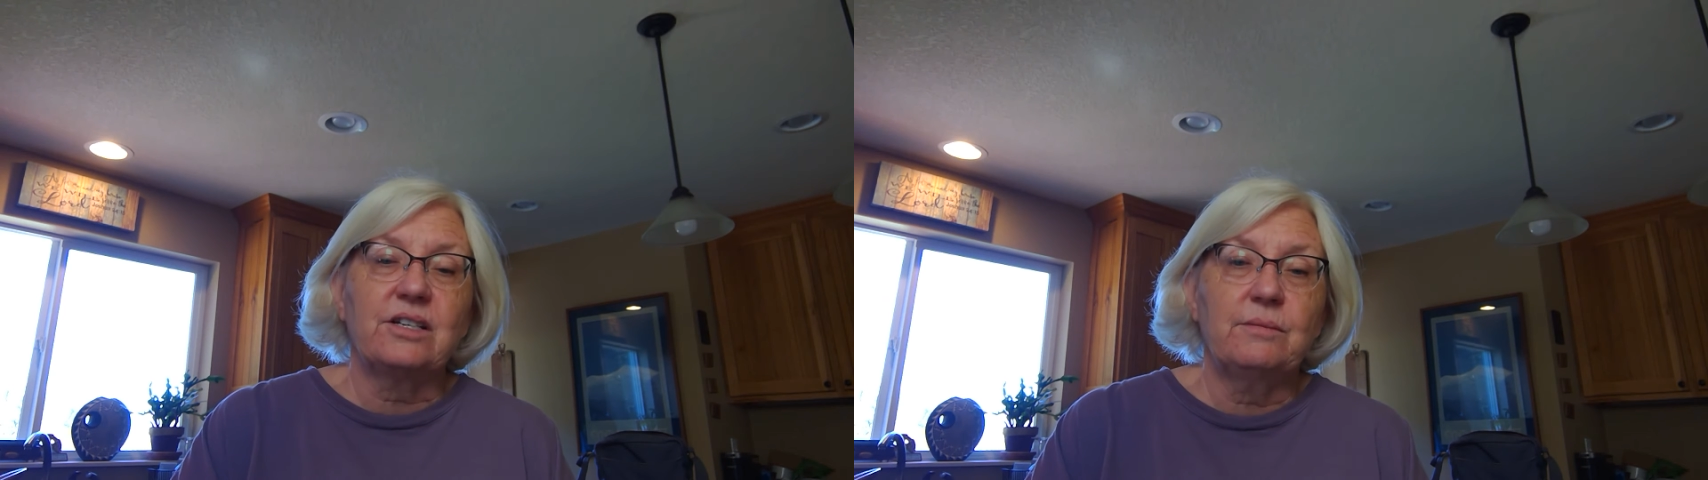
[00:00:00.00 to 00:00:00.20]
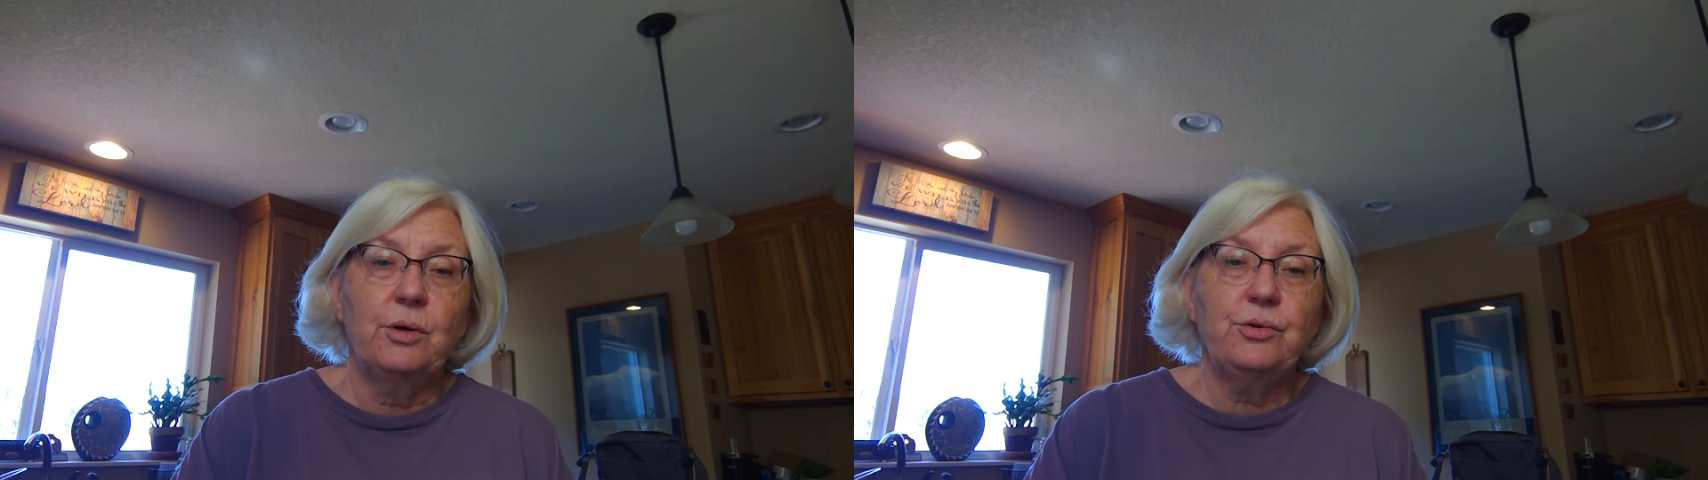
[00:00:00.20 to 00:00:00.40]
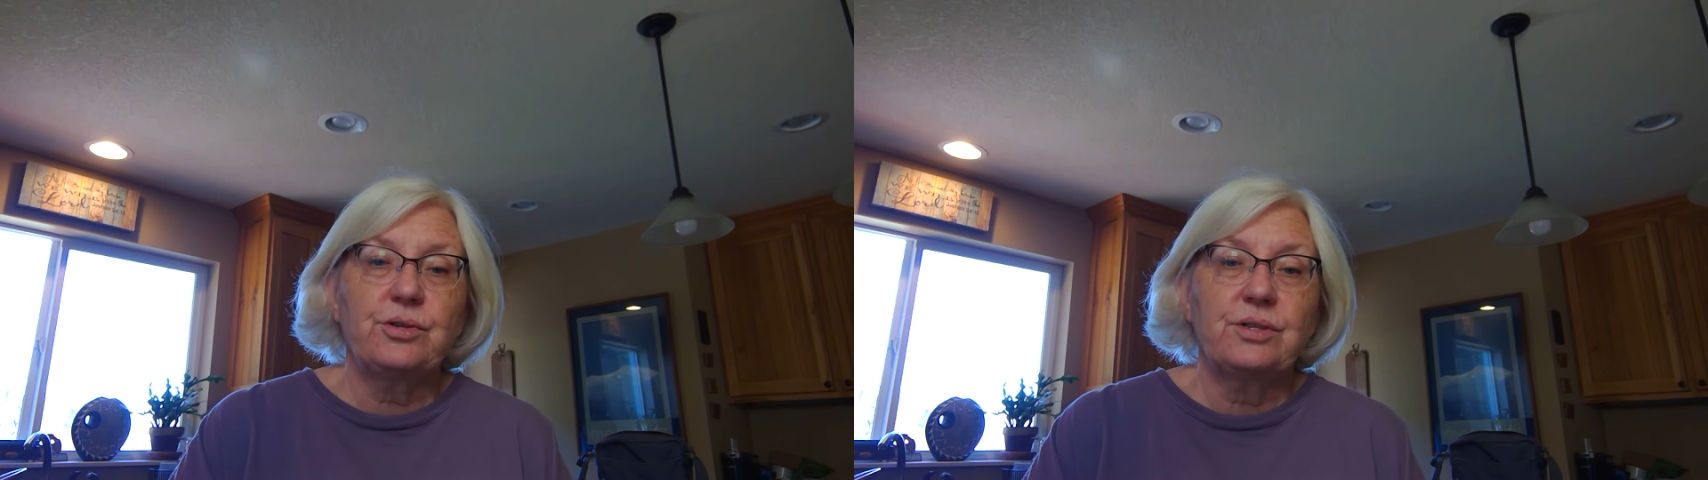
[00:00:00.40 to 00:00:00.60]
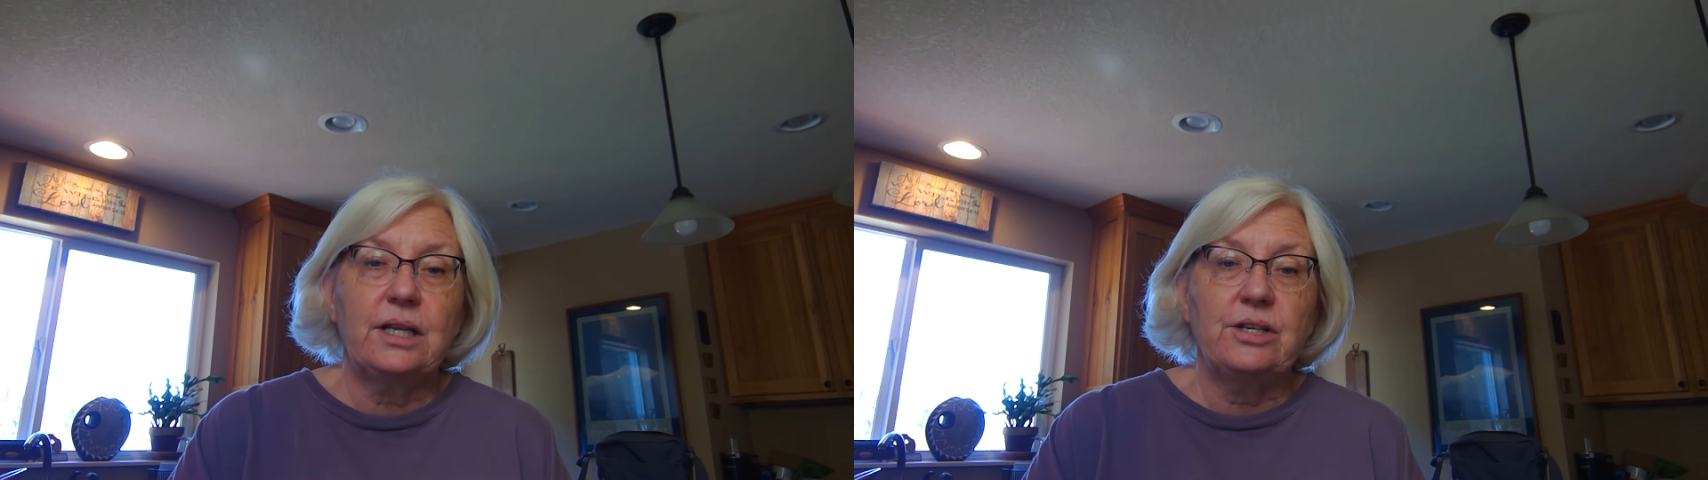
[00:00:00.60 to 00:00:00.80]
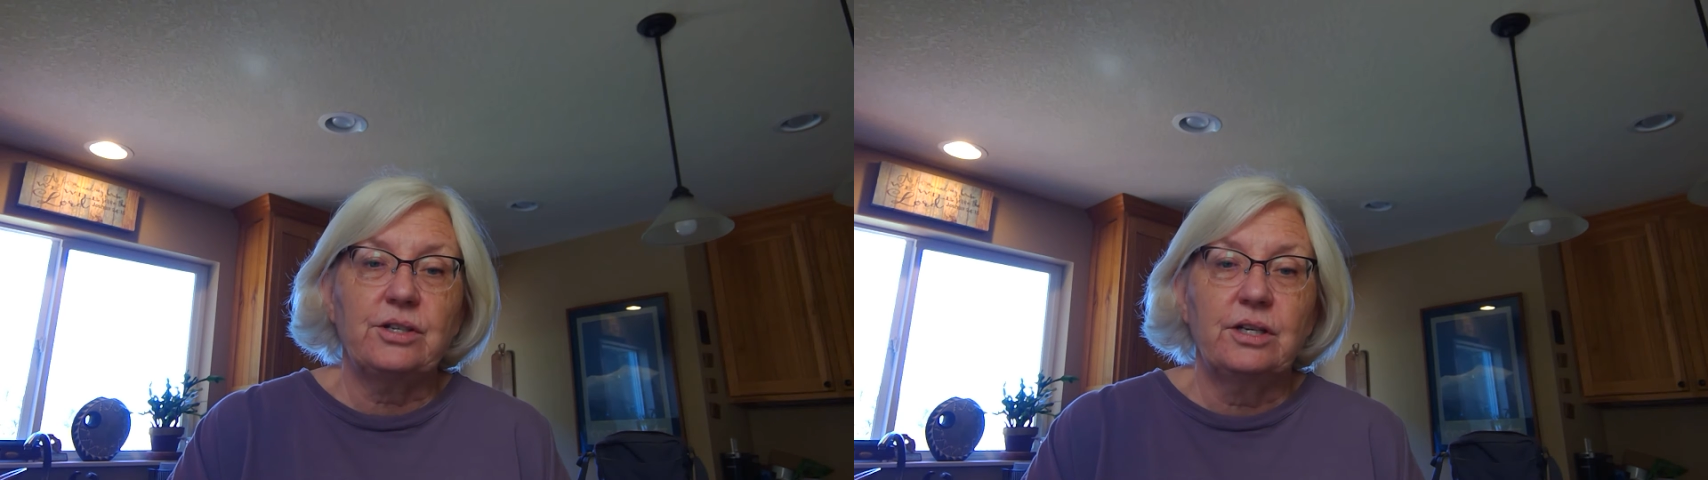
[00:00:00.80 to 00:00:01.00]
to Moses
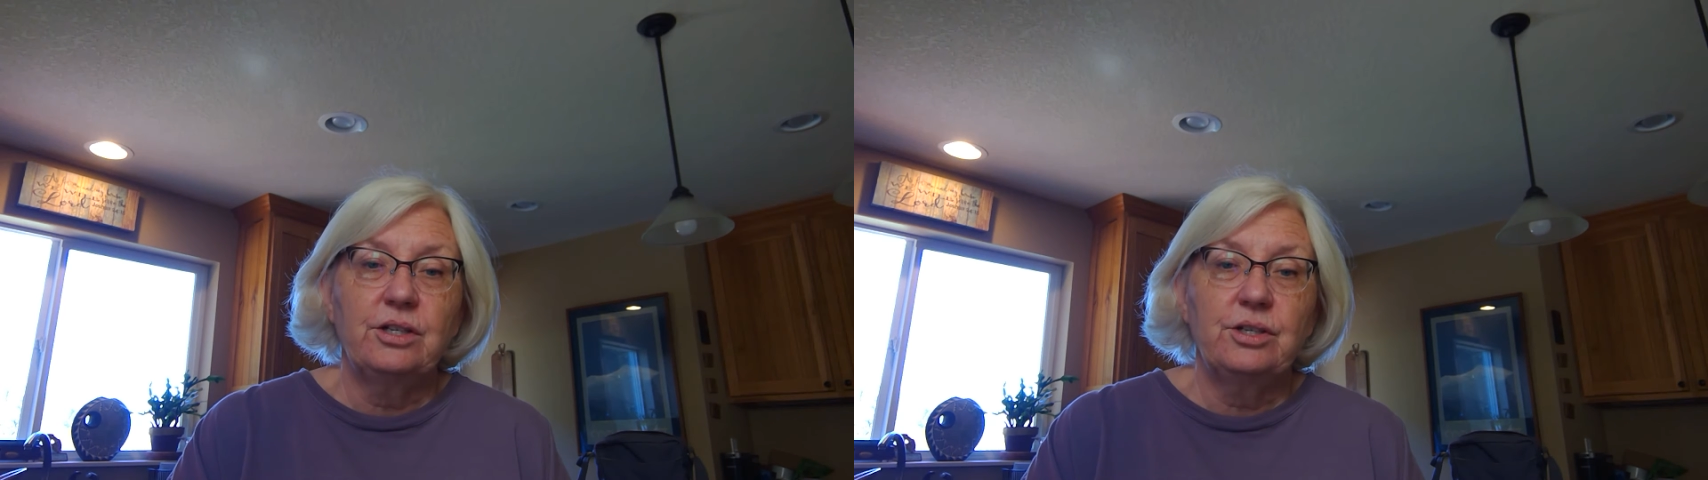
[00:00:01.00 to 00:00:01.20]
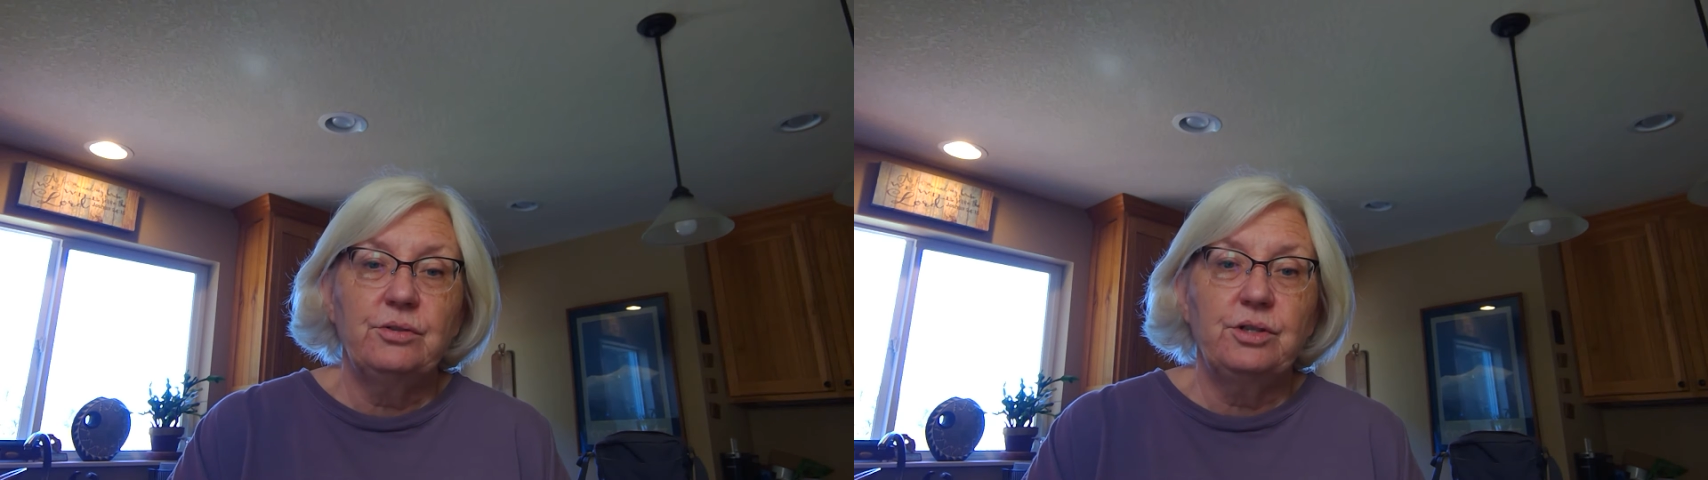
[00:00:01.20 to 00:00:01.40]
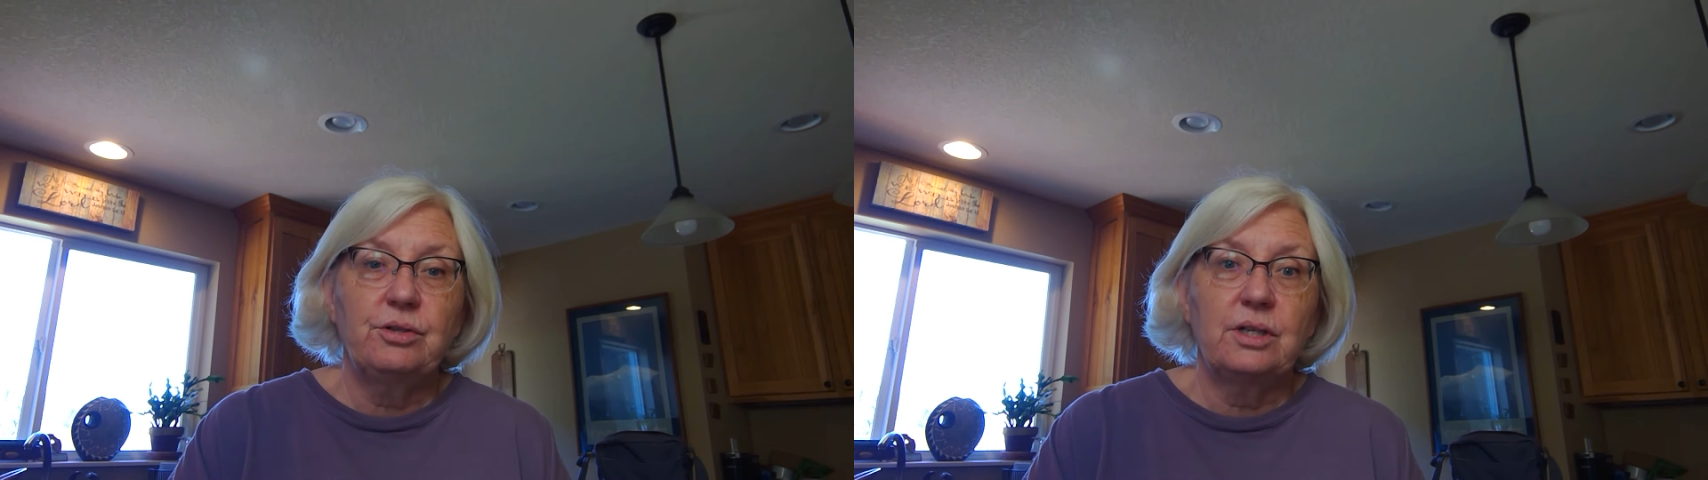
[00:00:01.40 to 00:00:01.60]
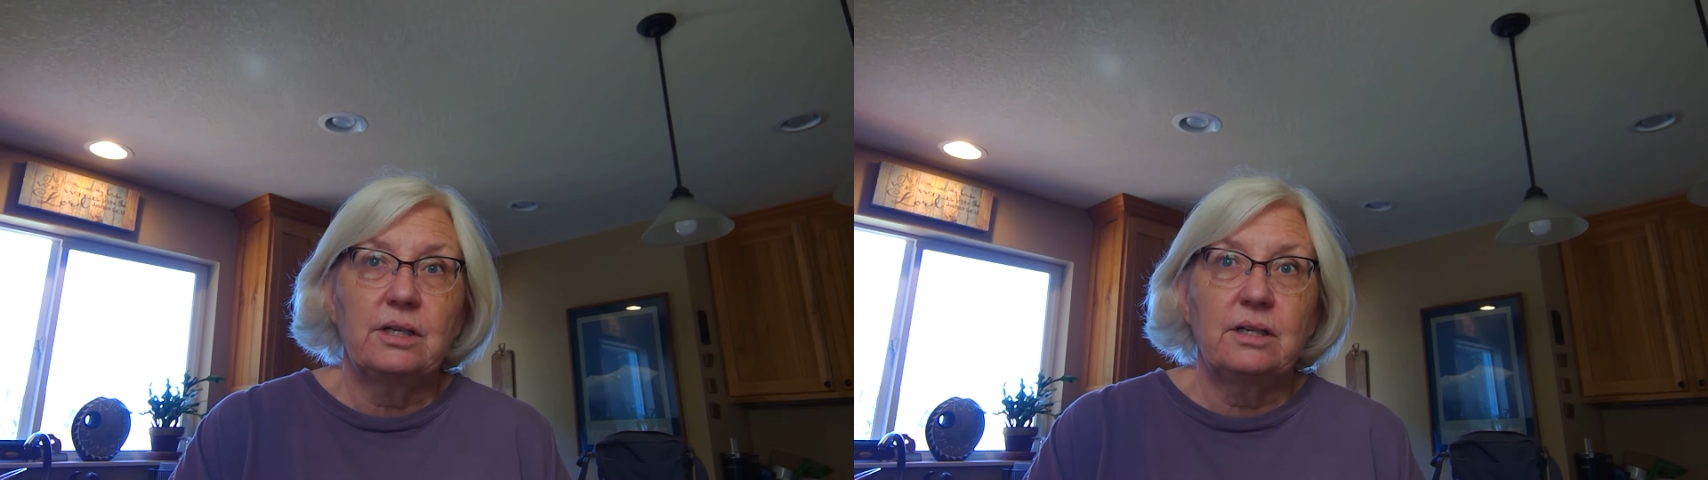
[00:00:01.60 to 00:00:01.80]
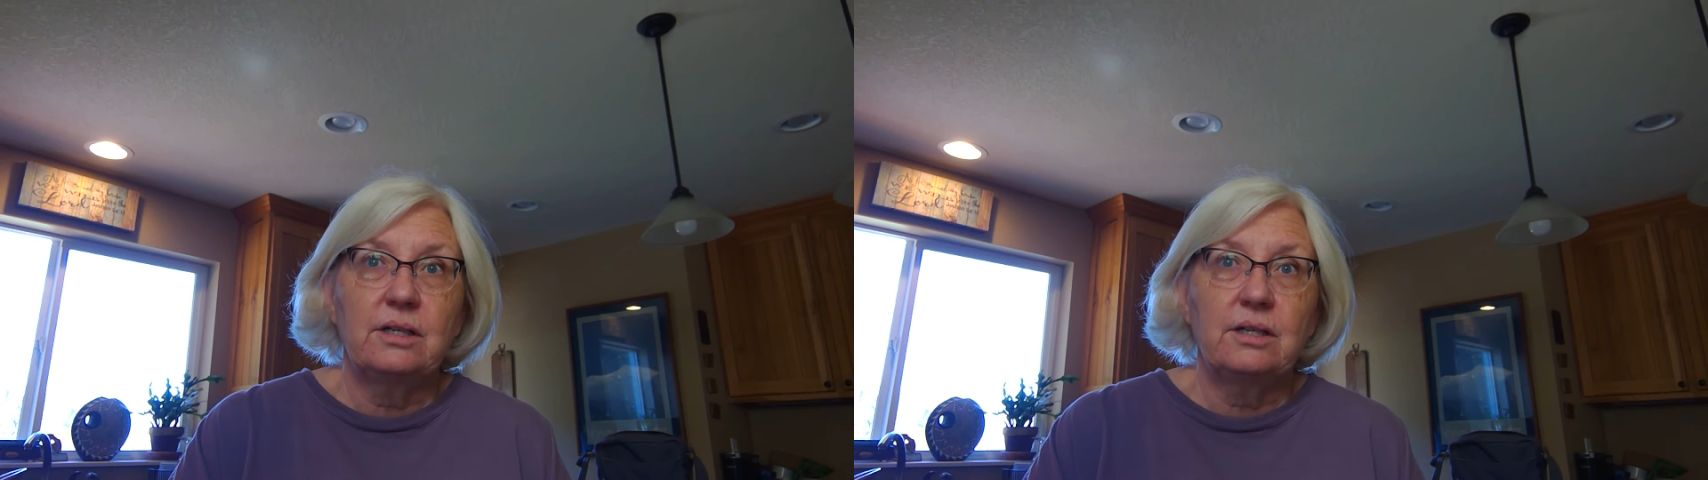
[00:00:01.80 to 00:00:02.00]
that he's going to do to the,